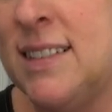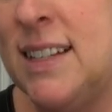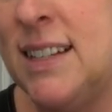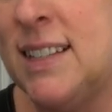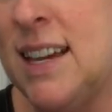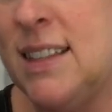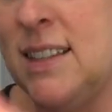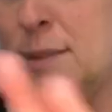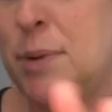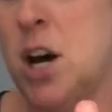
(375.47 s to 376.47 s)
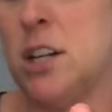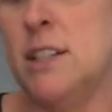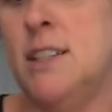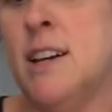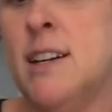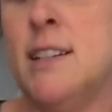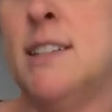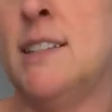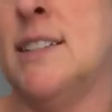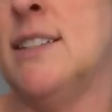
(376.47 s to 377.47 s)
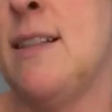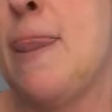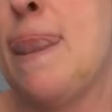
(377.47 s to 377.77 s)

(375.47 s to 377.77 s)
Let's get this pocket done.